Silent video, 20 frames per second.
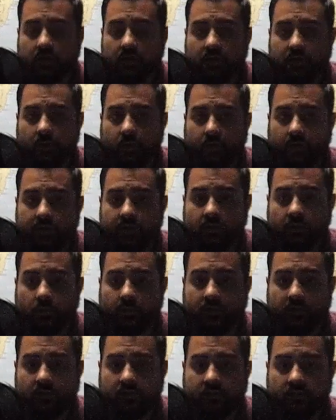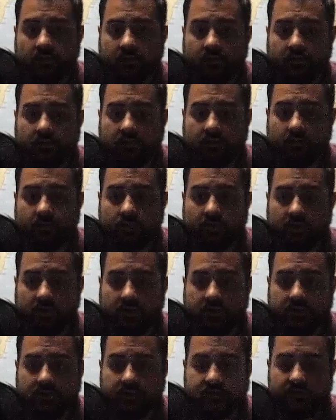uh, working with the
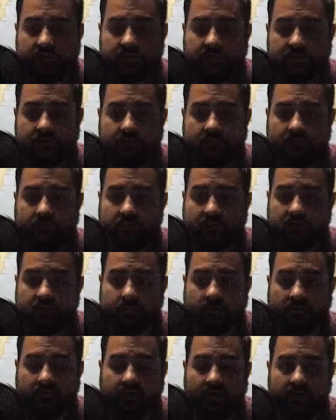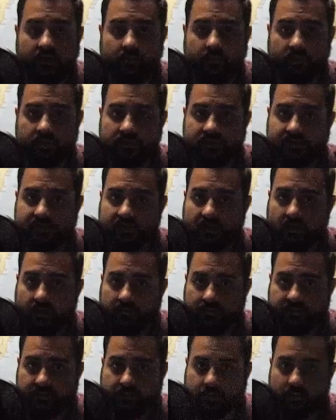communities to provide emergency
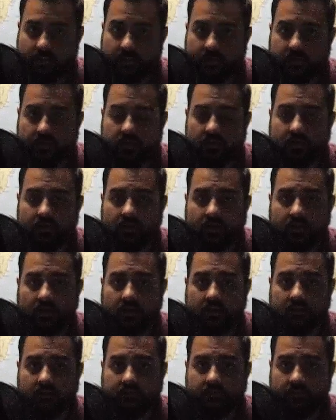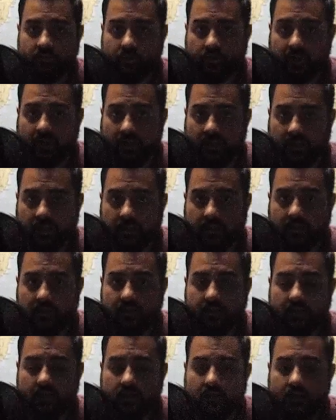health support, uh, food aid
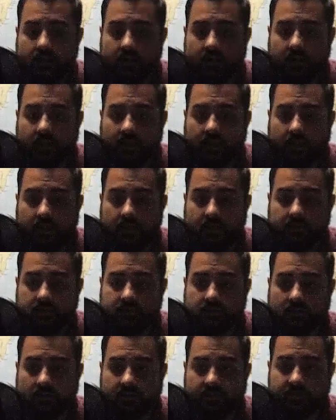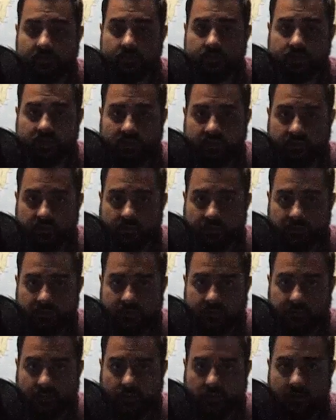and also sheltering
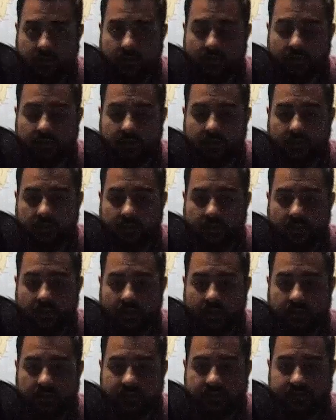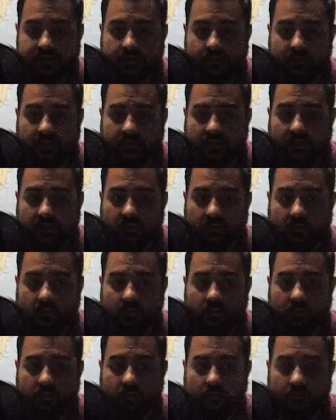support. And this is something that
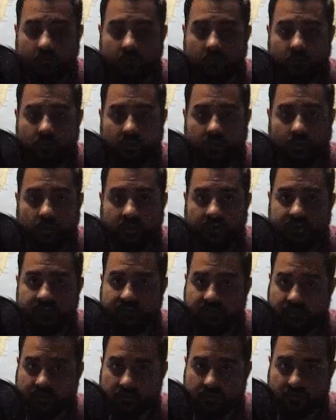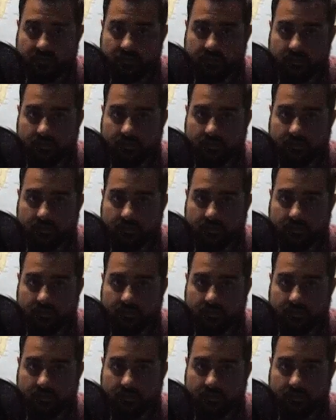we will continue to